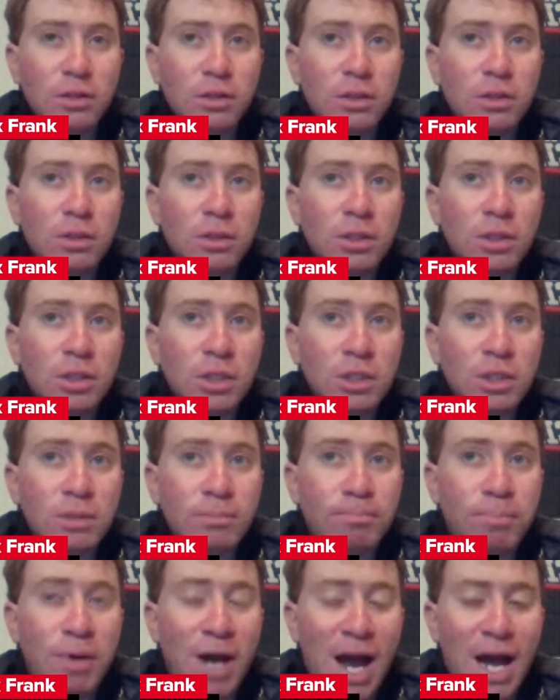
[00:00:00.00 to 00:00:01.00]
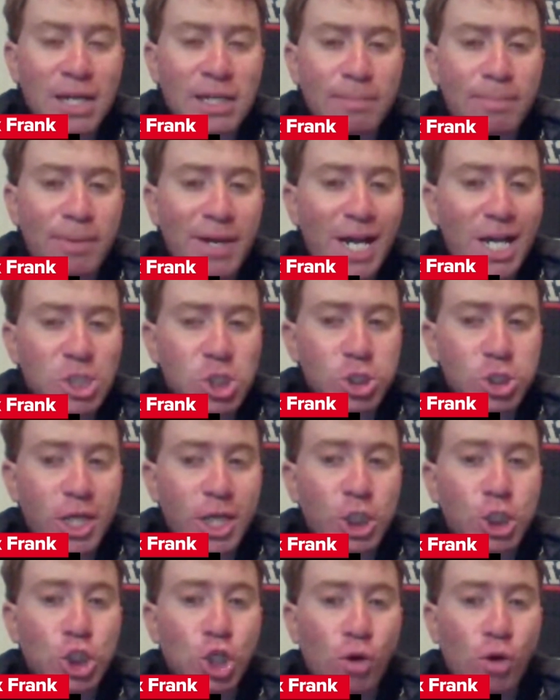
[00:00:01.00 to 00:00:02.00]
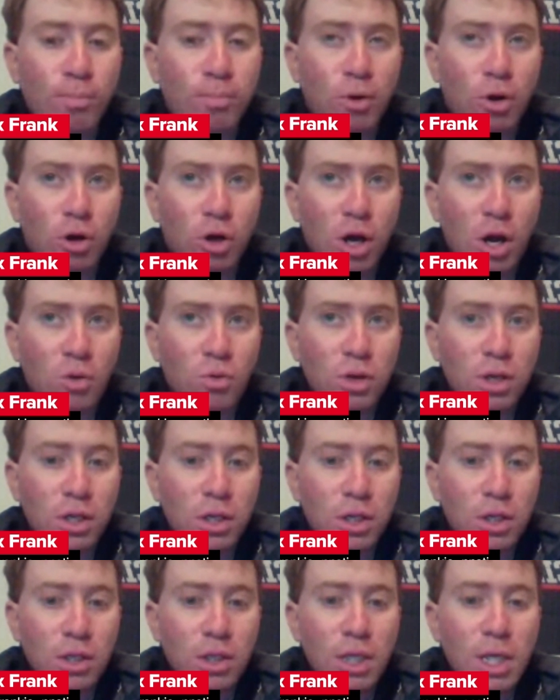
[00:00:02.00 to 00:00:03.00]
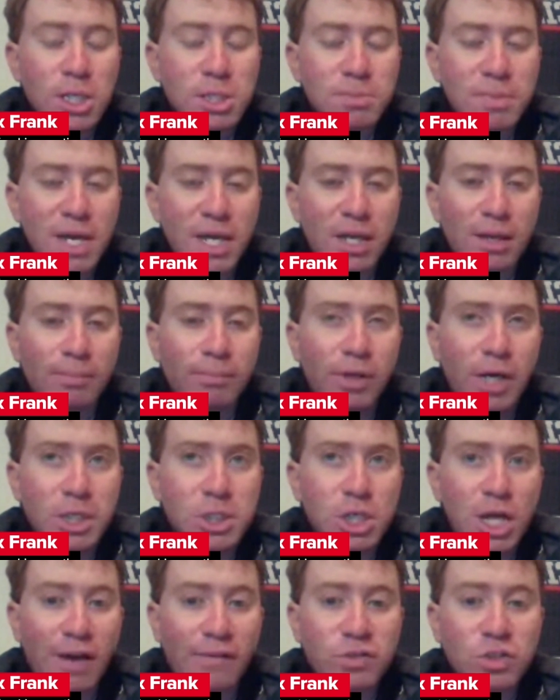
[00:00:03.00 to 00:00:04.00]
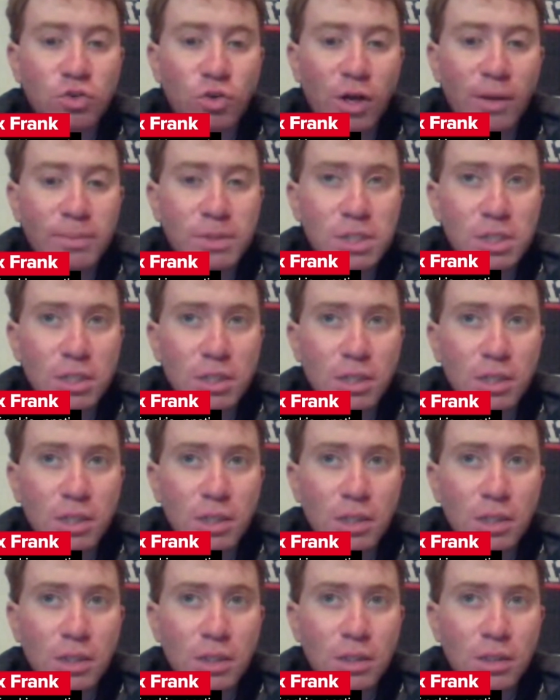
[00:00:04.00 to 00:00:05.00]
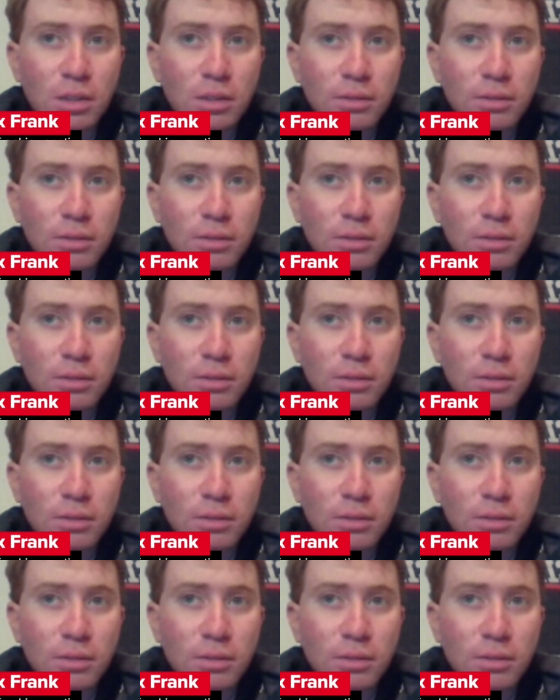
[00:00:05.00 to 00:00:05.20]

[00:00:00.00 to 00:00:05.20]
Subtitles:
Even pocket passers like Joe Burrow is making plays off script.